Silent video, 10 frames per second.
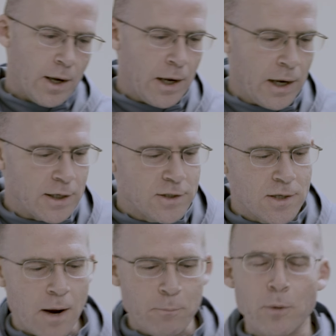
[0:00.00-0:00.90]
a
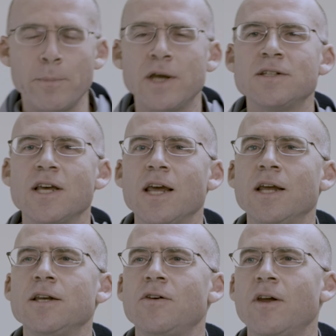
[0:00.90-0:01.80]
temperament
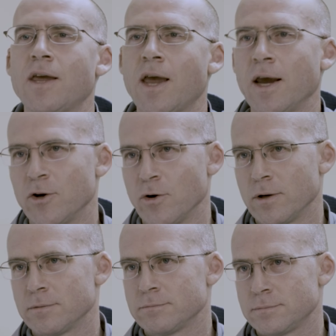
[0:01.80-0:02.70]

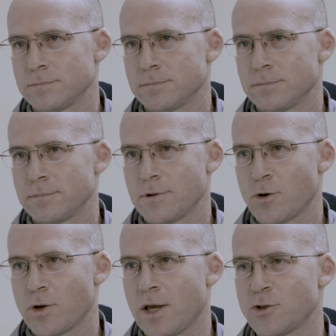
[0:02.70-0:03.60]
indicator.
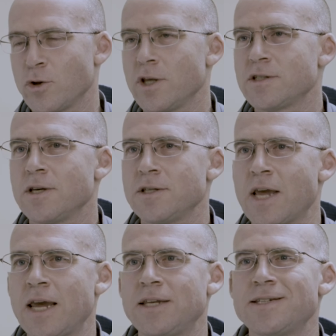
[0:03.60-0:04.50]
Okay, so this
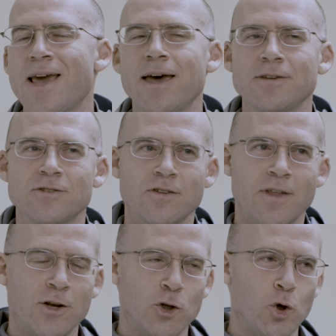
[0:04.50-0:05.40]
is a test
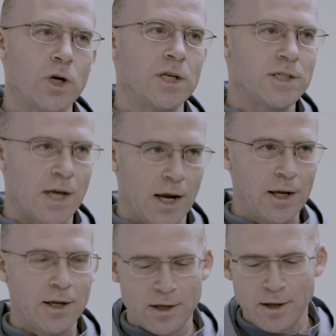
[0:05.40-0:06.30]
that you can
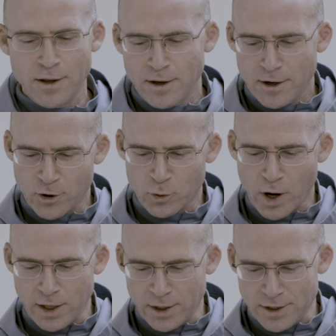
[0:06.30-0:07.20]
take. All
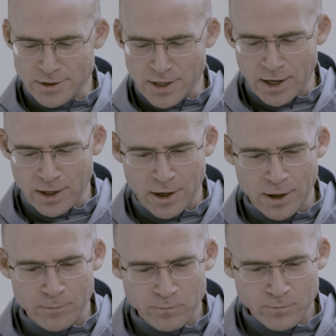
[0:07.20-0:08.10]
right, it is a
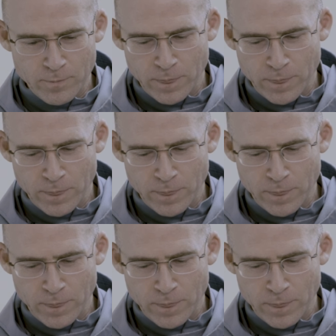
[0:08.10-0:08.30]
um,